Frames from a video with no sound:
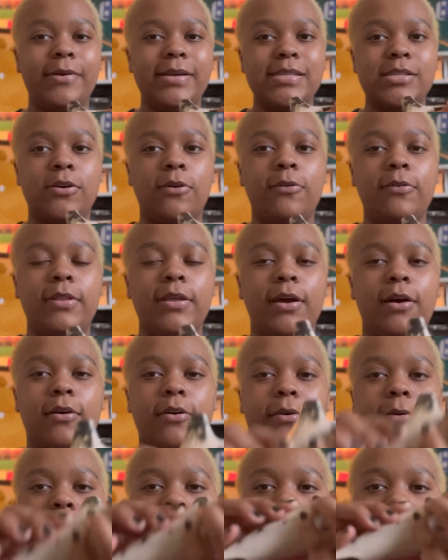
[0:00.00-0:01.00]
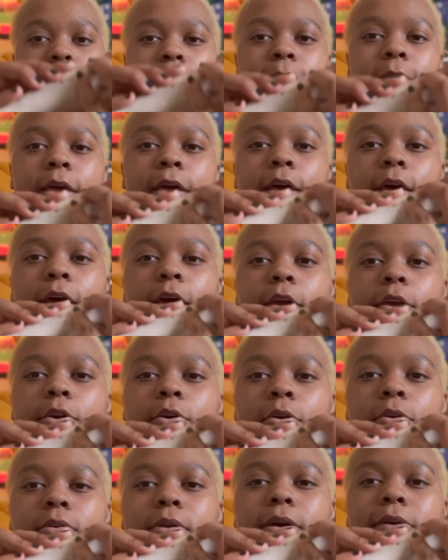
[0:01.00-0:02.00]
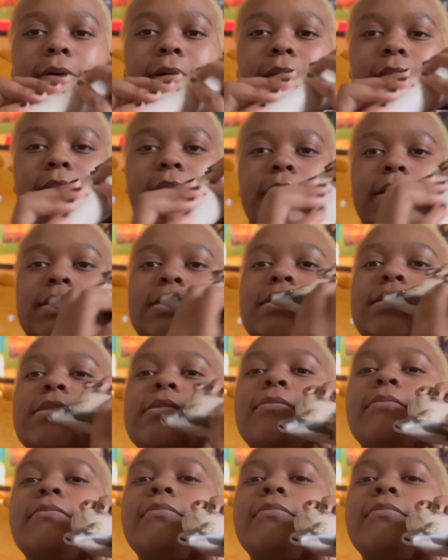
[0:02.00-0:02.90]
is hold the ocarina. You hold it like this.